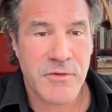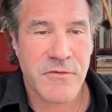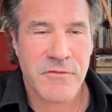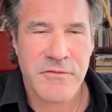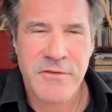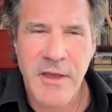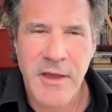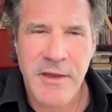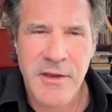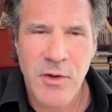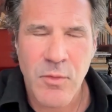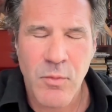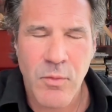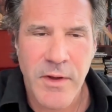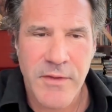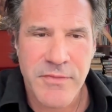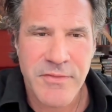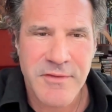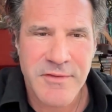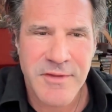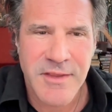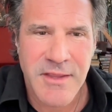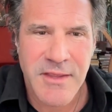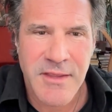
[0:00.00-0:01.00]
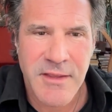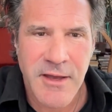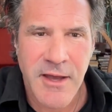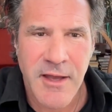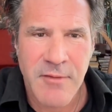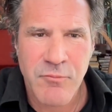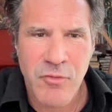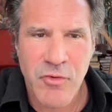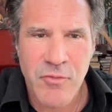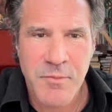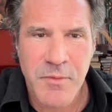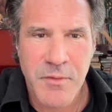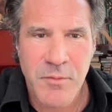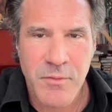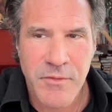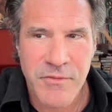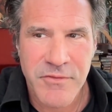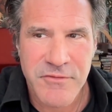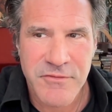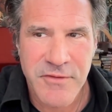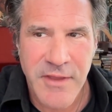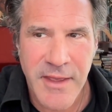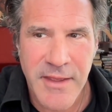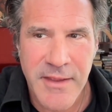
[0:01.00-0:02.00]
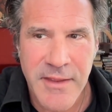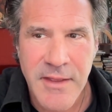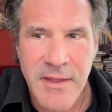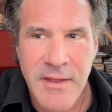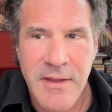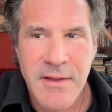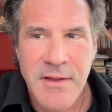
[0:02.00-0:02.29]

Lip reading: is kind of what the DEI movement would say.